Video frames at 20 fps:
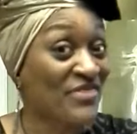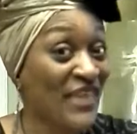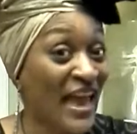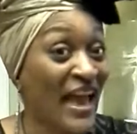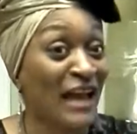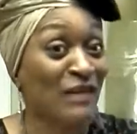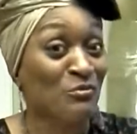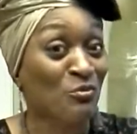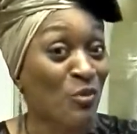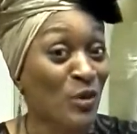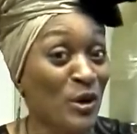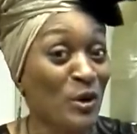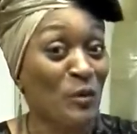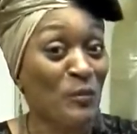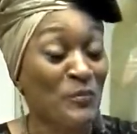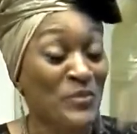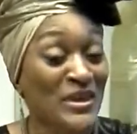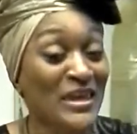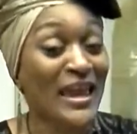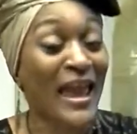that
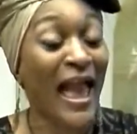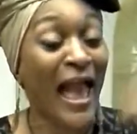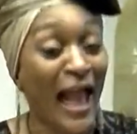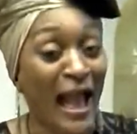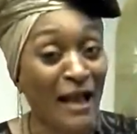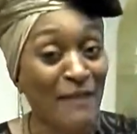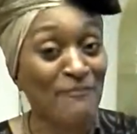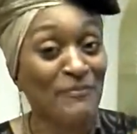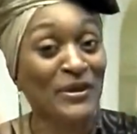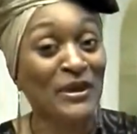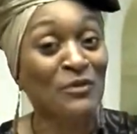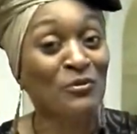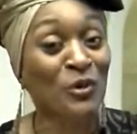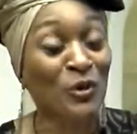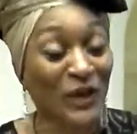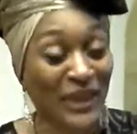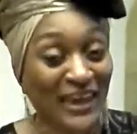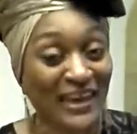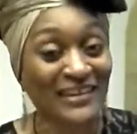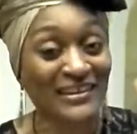will be happy
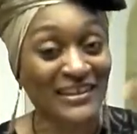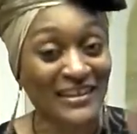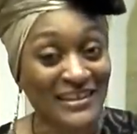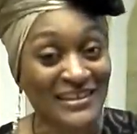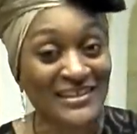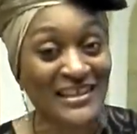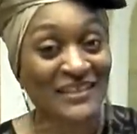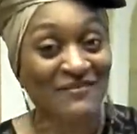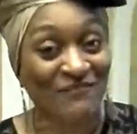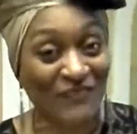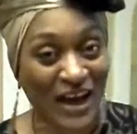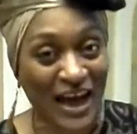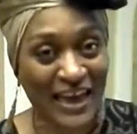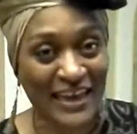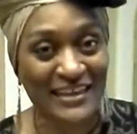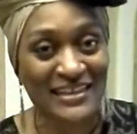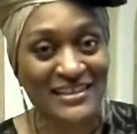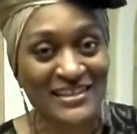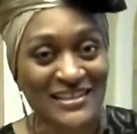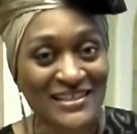will get his
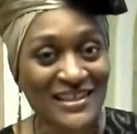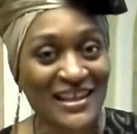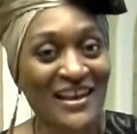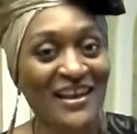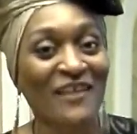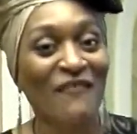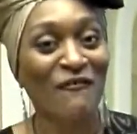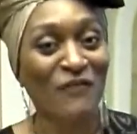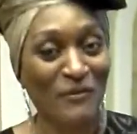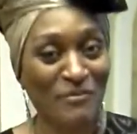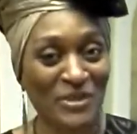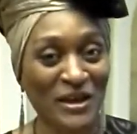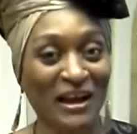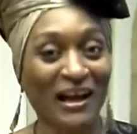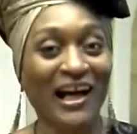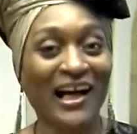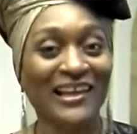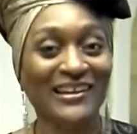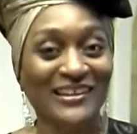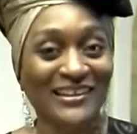advice from the
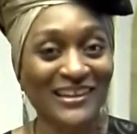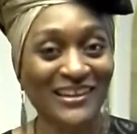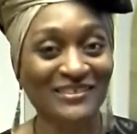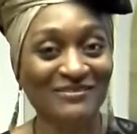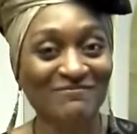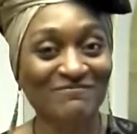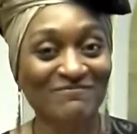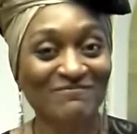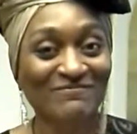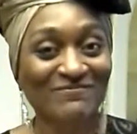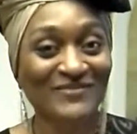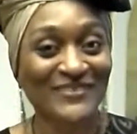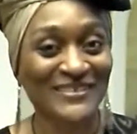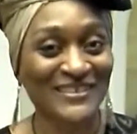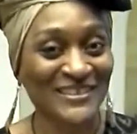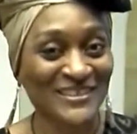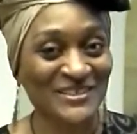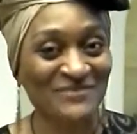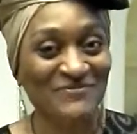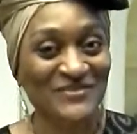godly.
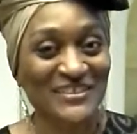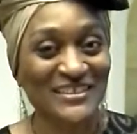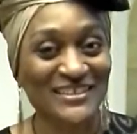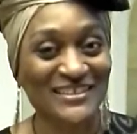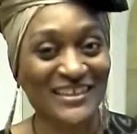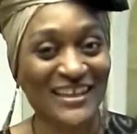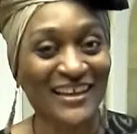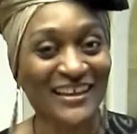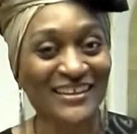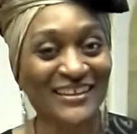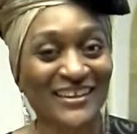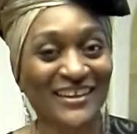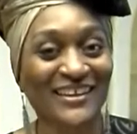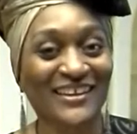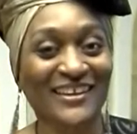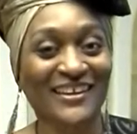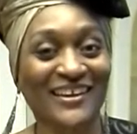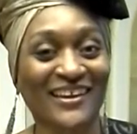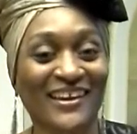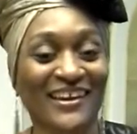It's as simple as that.
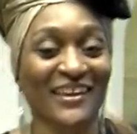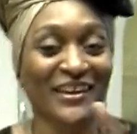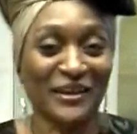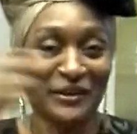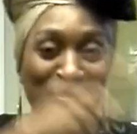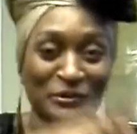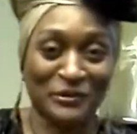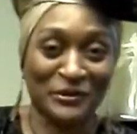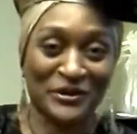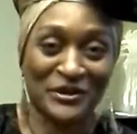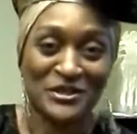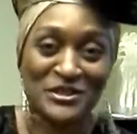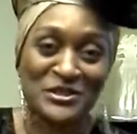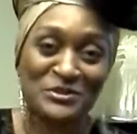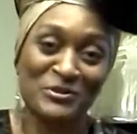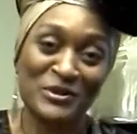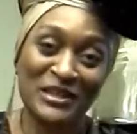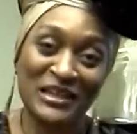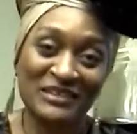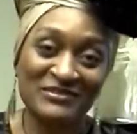In other words,
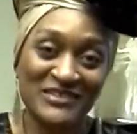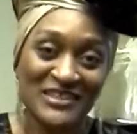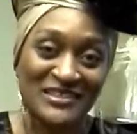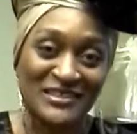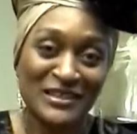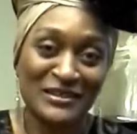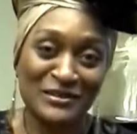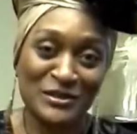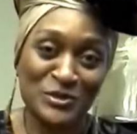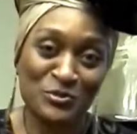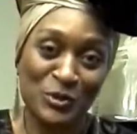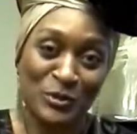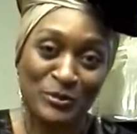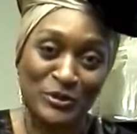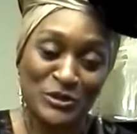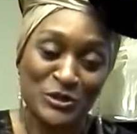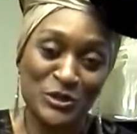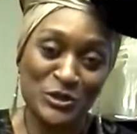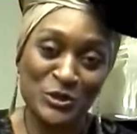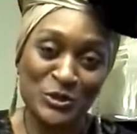and we love to say this, 1
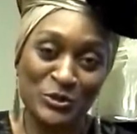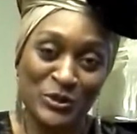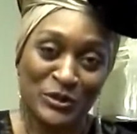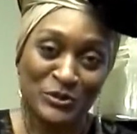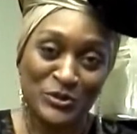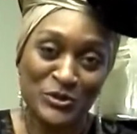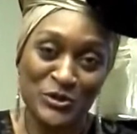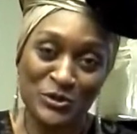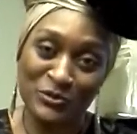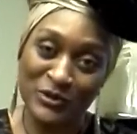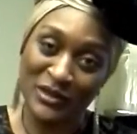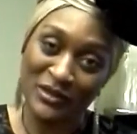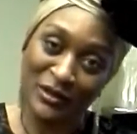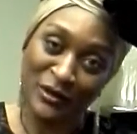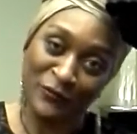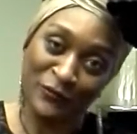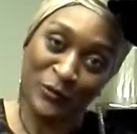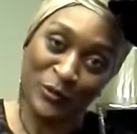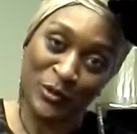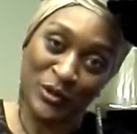plus 2 equals 3,
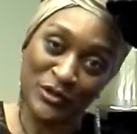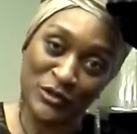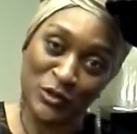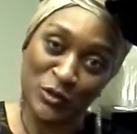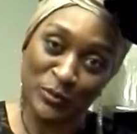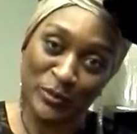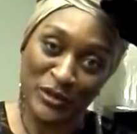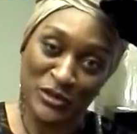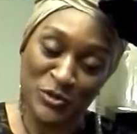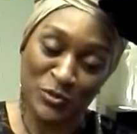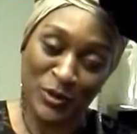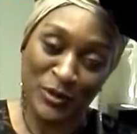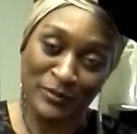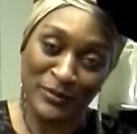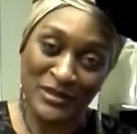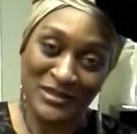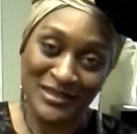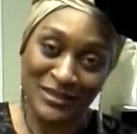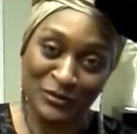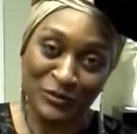therefore 2 plus 1
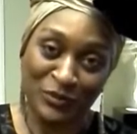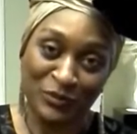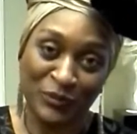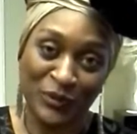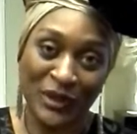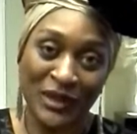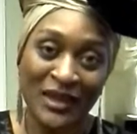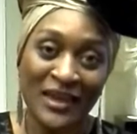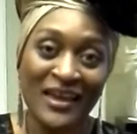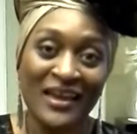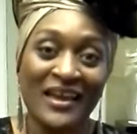must equal 3.